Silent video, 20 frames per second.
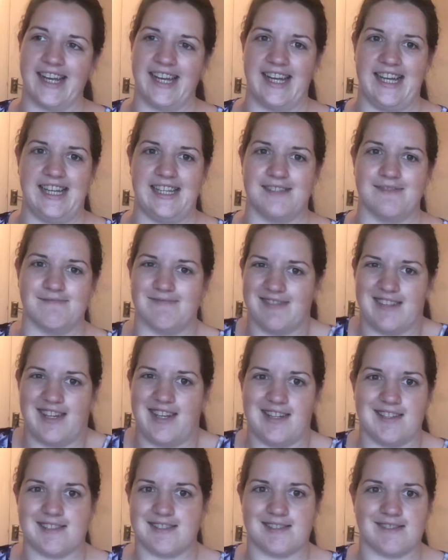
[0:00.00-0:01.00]
I'm
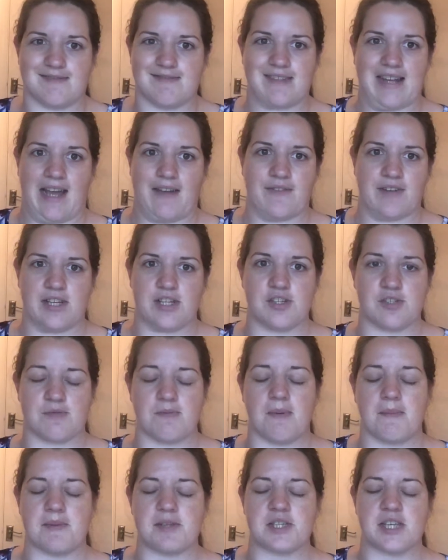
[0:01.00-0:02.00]
just having issues
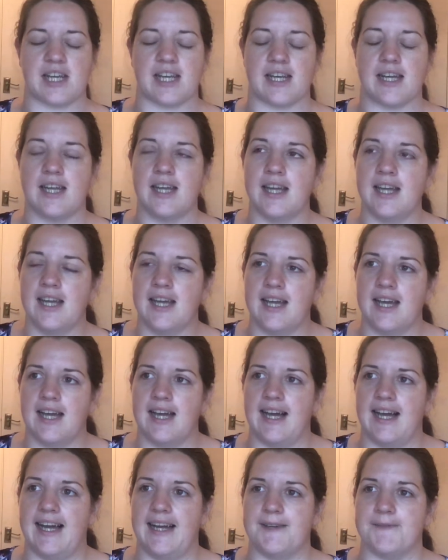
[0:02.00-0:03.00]
with my machine.
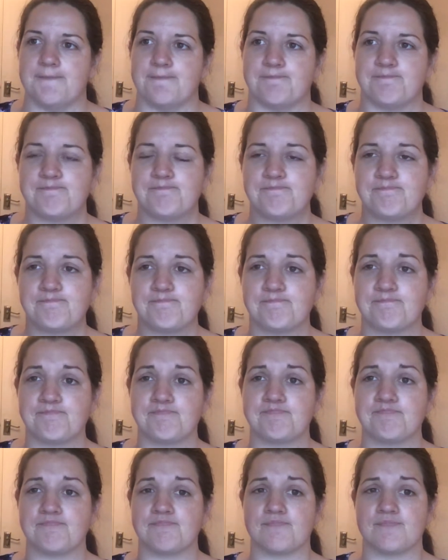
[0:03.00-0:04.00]

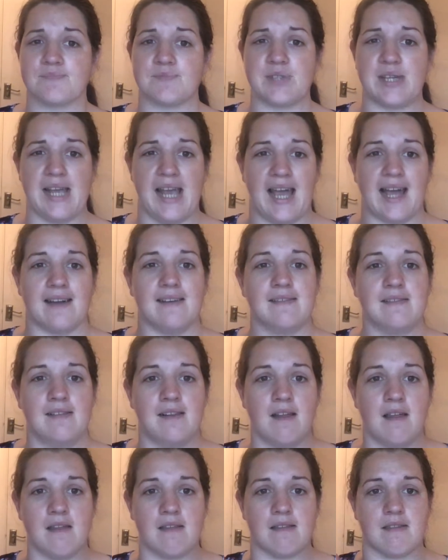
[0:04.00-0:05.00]
So yeah,
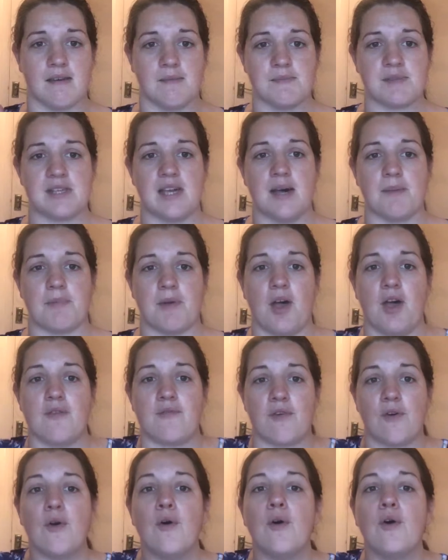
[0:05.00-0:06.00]
thumbs up
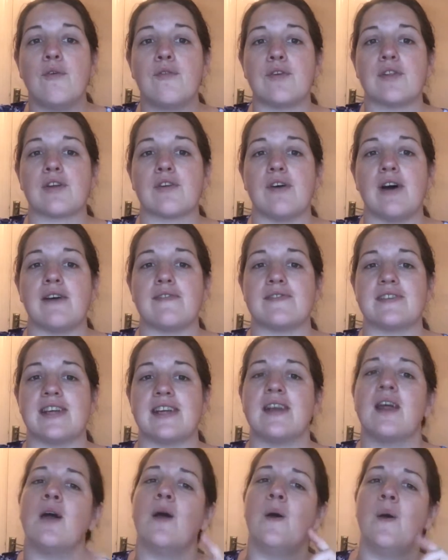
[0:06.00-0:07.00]
overall for the
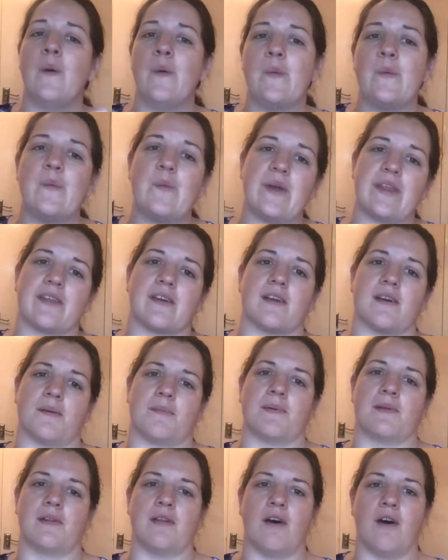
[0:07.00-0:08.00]
crafting with a
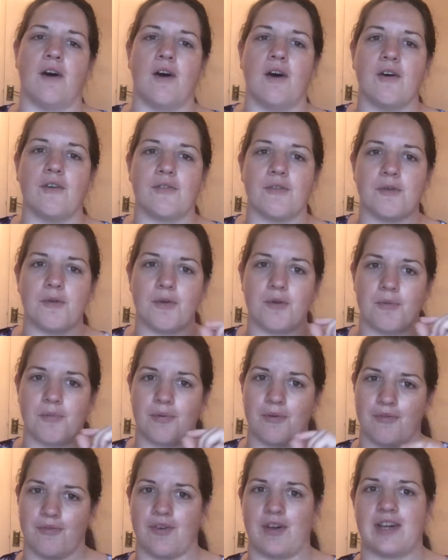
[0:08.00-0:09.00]
couple of
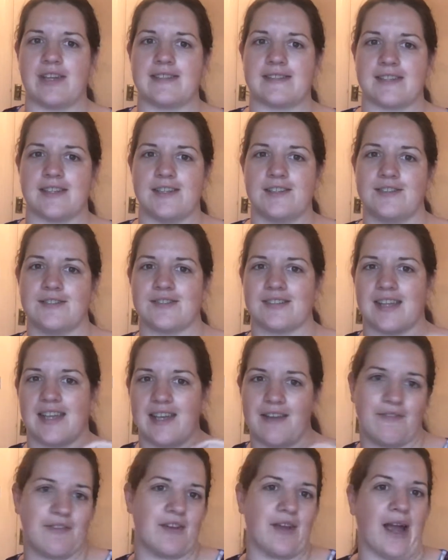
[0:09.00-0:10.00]
provisos
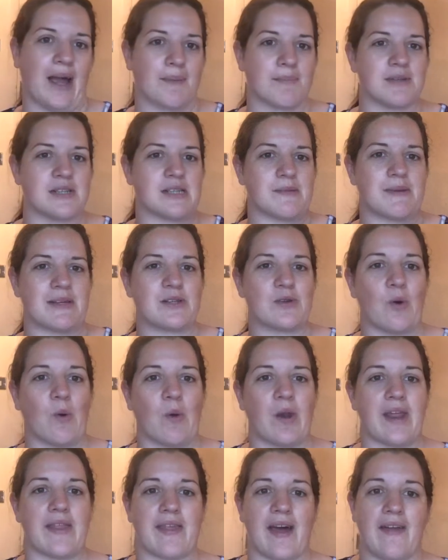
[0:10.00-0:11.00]
if you happen to be
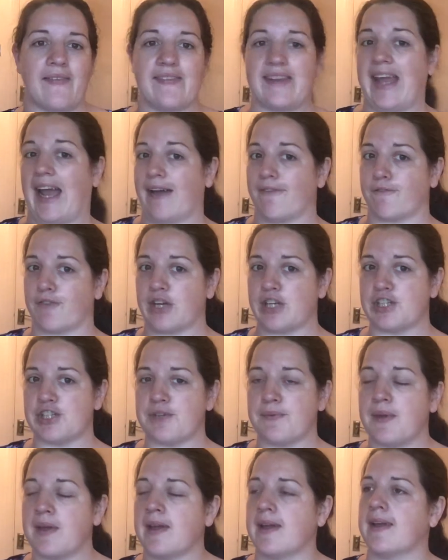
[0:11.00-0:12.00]
taller than the
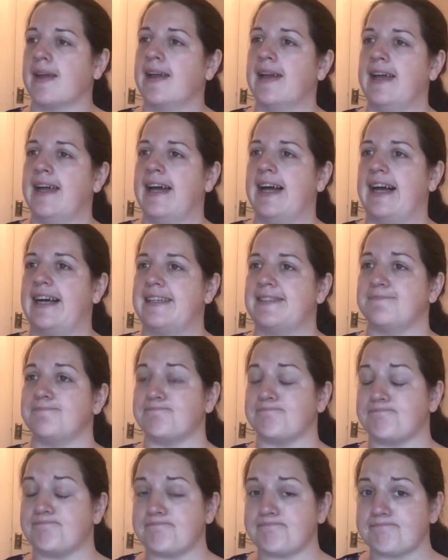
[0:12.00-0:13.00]
average. So
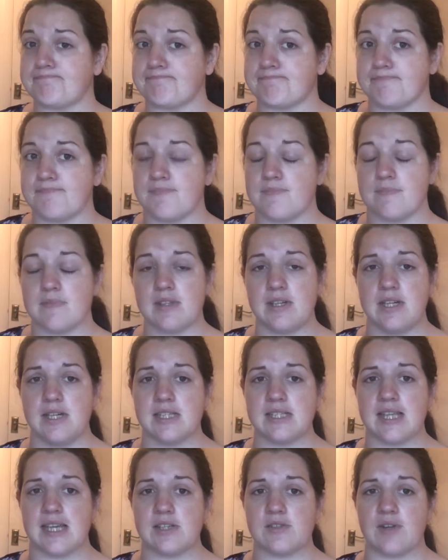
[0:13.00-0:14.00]

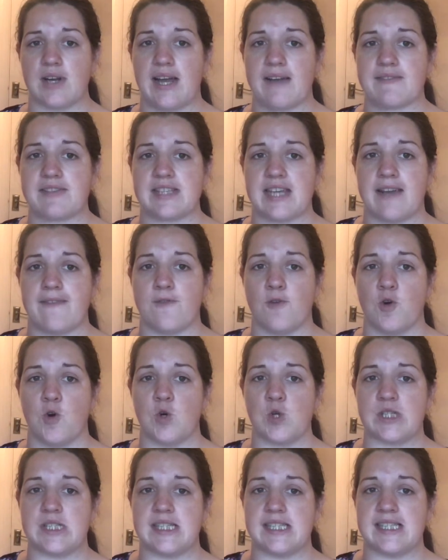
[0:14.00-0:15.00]
that's what I have to say
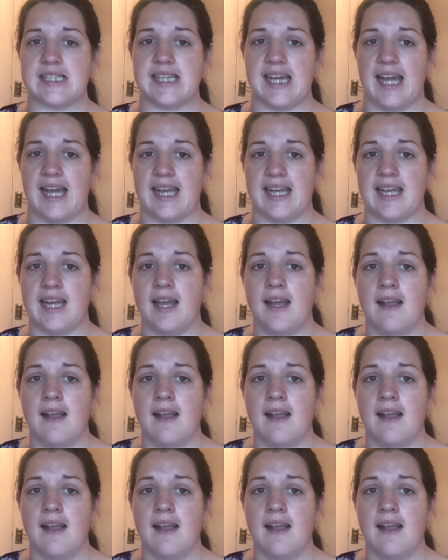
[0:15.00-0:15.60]
for today.